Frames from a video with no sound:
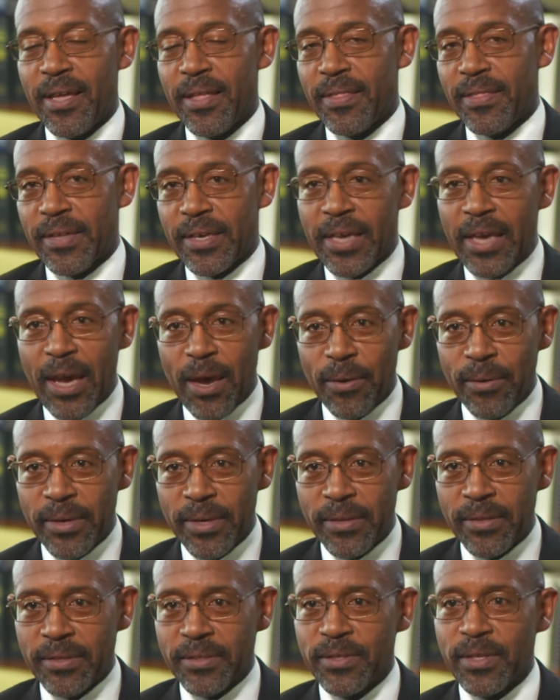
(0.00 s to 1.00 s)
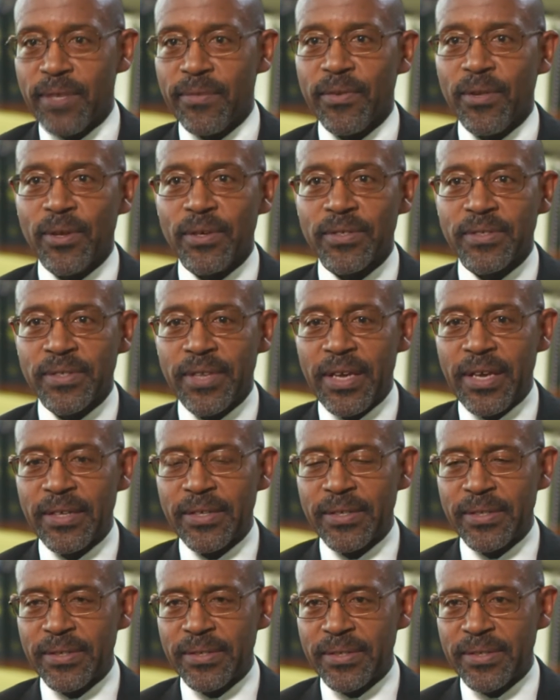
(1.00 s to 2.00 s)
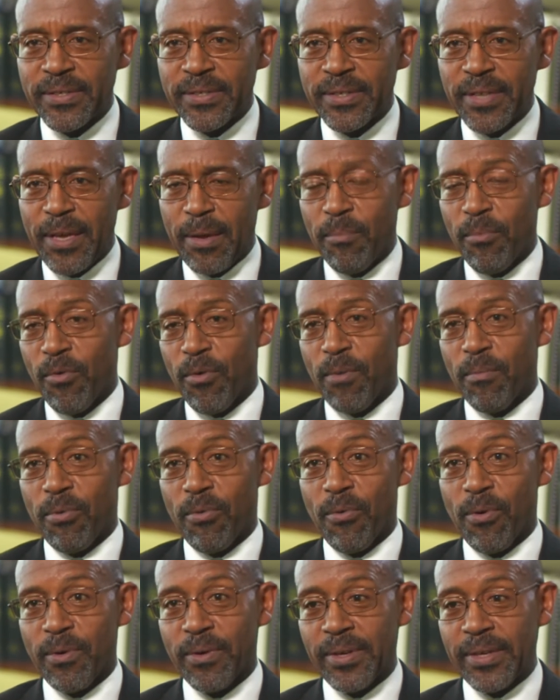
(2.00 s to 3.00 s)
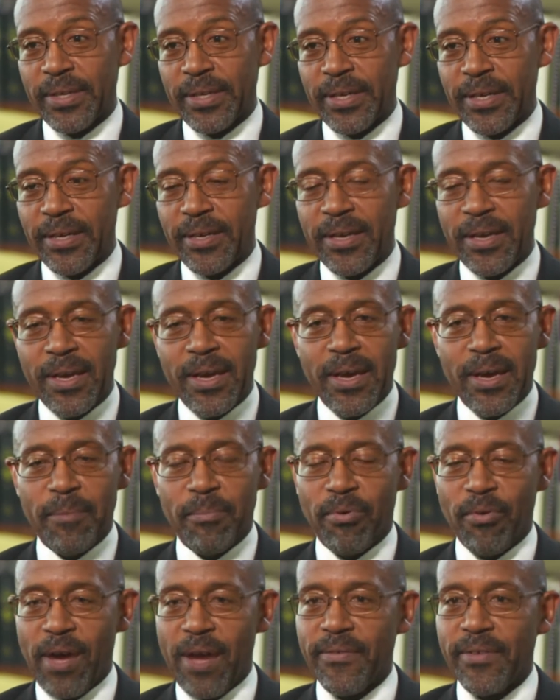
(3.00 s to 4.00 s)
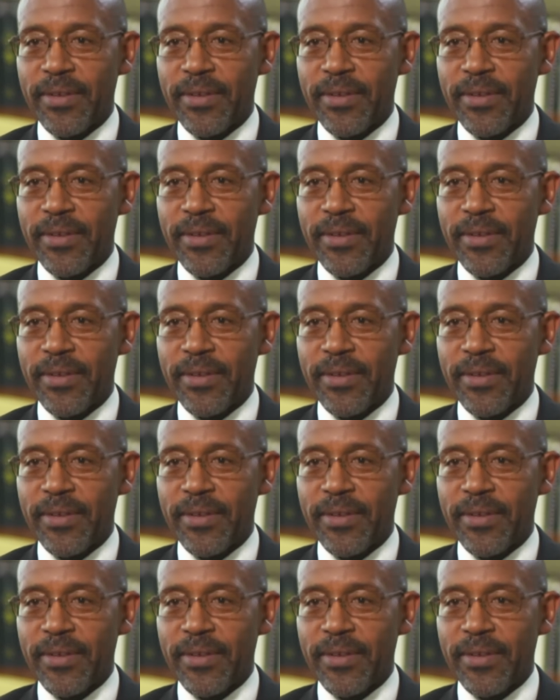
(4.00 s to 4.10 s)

The county, the city of Los Angeles, and more importantly, private